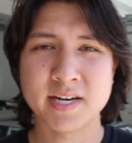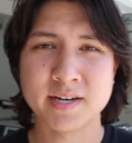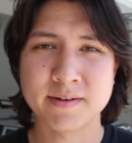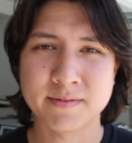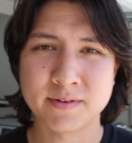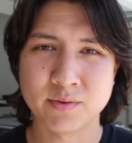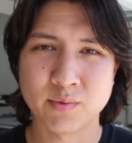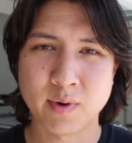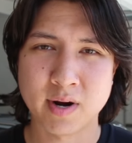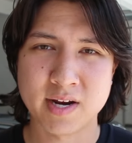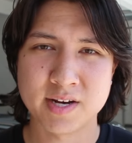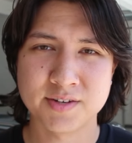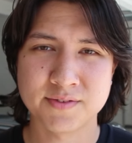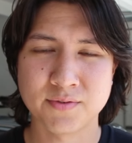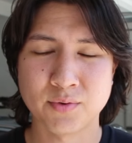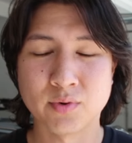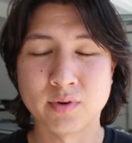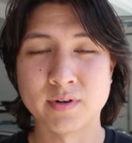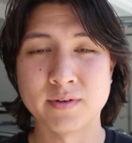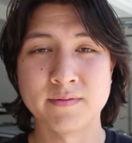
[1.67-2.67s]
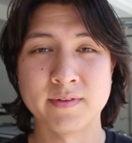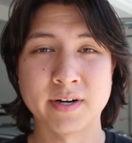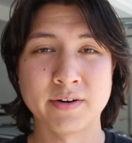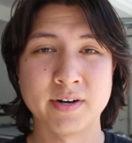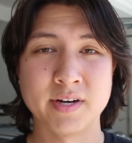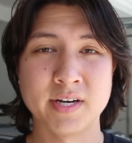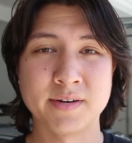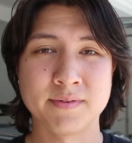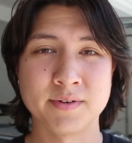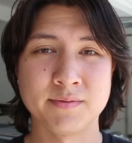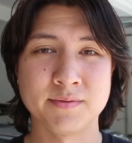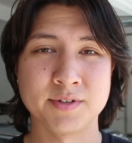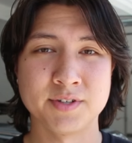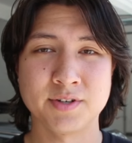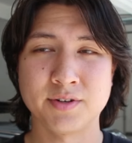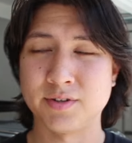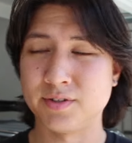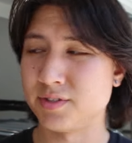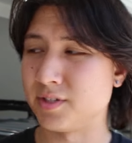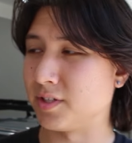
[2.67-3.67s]
different ways for very different
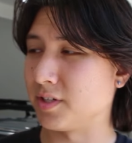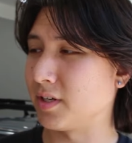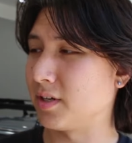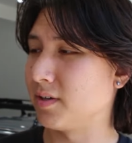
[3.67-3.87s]
results.